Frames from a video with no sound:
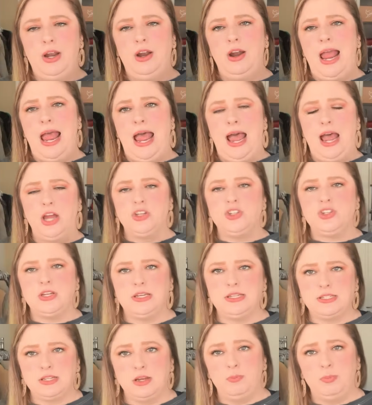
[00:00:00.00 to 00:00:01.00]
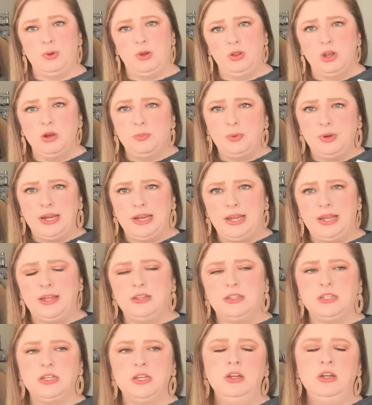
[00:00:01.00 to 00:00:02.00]
Hatch is a Bolo
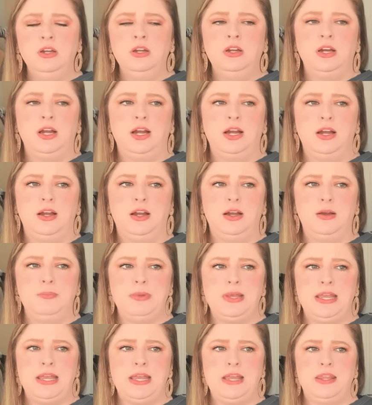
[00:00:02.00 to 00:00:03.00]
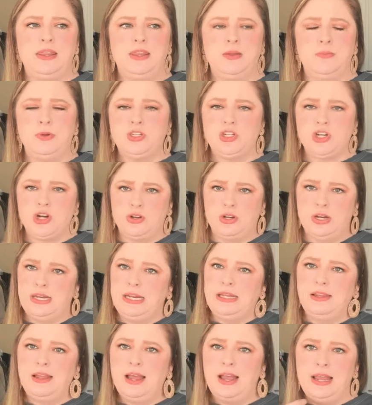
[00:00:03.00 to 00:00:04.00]
brand in the
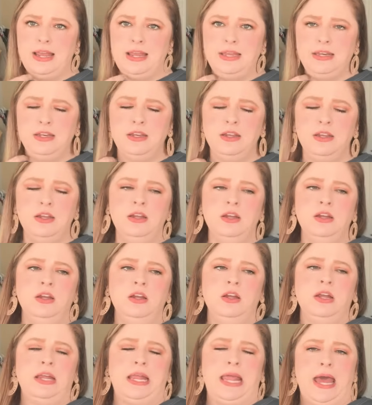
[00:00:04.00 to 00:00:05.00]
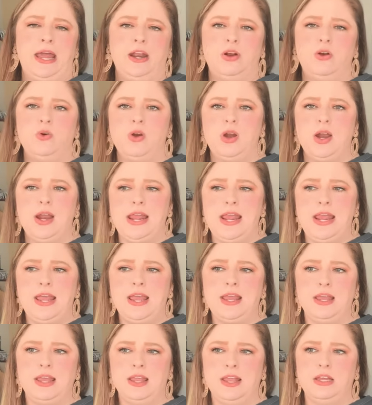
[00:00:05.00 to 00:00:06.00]
maternity line category.
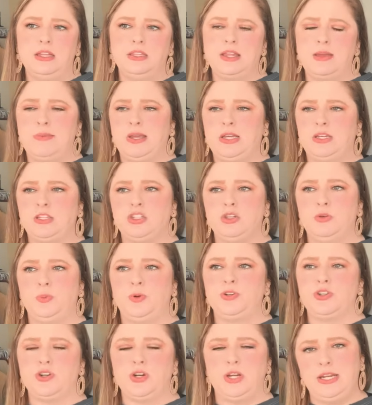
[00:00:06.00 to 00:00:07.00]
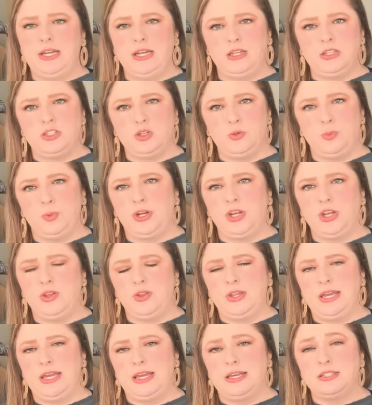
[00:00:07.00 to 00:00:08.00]
They make super trendy and super
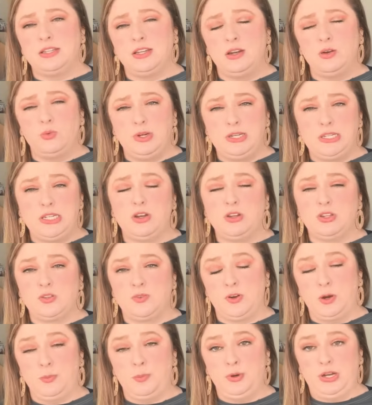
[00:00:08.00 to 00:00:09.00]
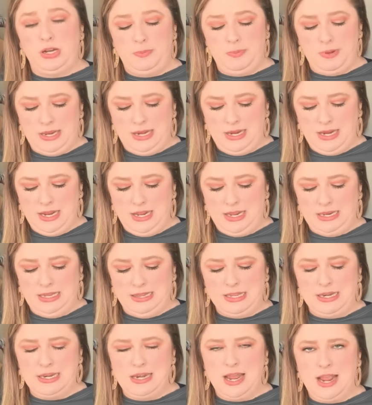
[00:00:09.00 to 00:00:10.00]
cute things, and it retails for a pretty penny.
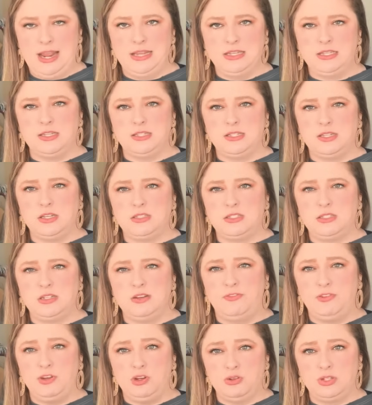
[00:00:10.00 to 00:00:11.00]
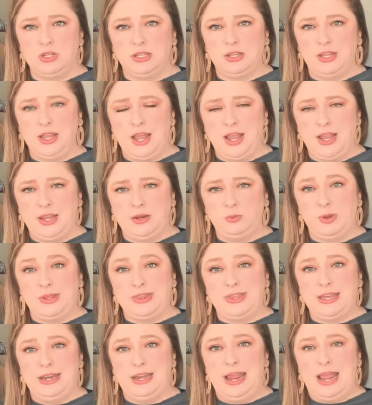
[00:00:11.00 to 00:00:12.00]
The Nines is a diffusion line
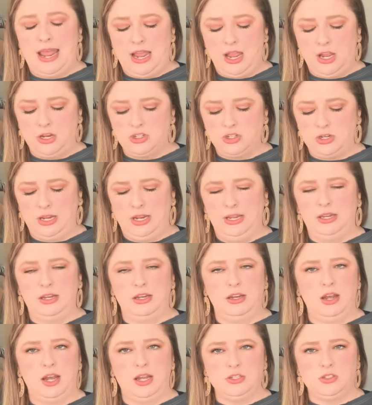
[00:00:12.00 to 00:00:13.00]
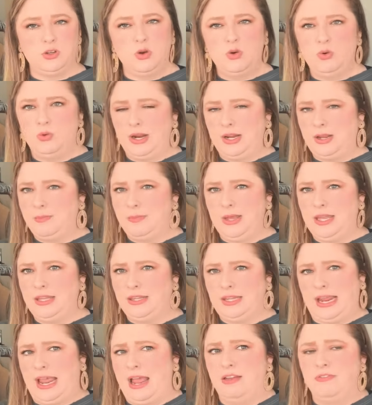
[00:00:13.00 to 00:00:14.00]
within Hatch, and I don't recommend,
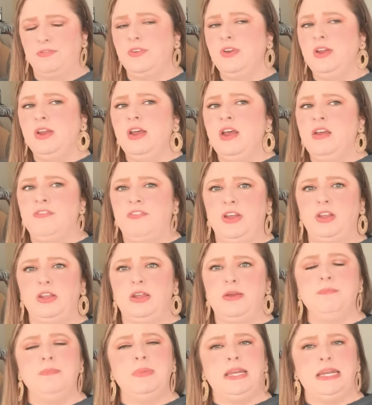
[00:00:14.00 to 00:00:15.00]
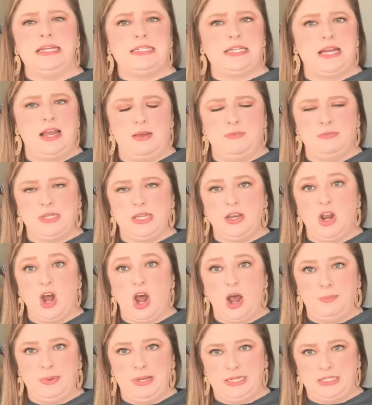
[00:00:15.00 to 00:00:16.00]
like, I've found it many times and
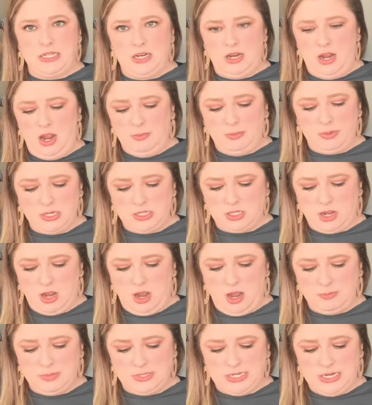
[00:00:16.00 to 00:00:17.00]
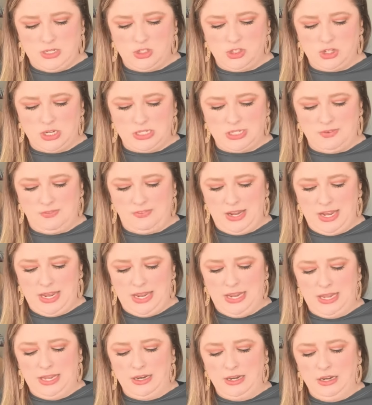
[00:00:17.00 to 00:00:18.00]
not picked it up because comps didn't justify
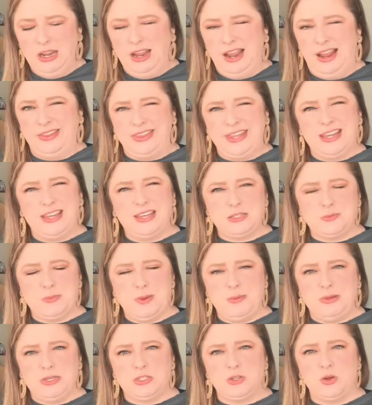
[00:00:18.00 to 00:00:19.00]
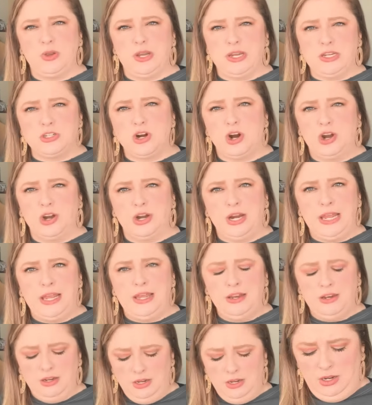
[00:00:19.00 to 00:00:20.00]
it. I think it's maybe sold at
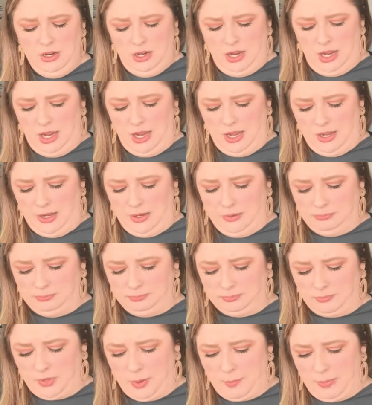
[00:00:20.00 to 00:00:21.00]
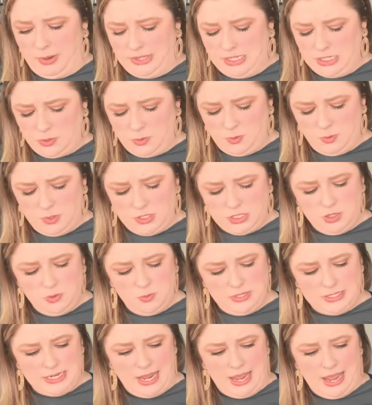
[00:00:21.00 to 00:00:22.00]
Target, but this one was new
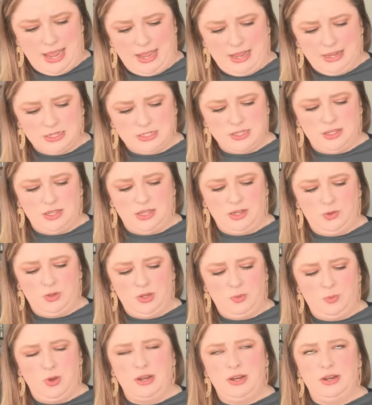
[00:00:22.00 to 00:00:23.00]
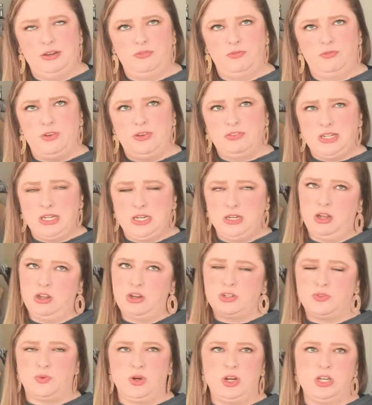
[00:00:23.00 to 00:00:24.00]
with tags and they only wanted
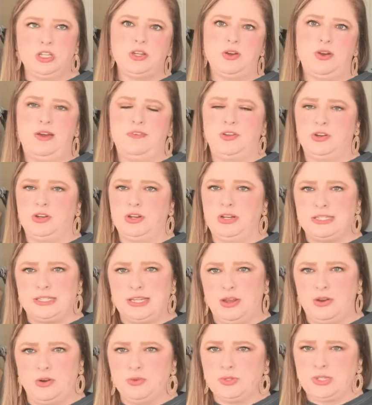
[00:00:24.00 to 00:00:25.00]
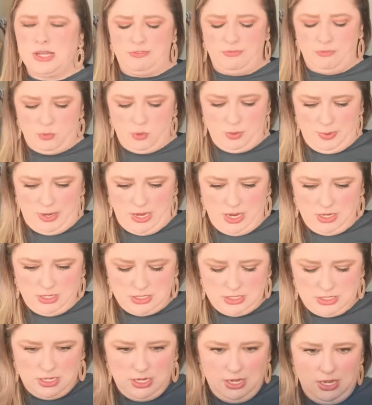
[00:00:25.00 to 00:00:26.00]
$15 for it, so after a discount it was like $4,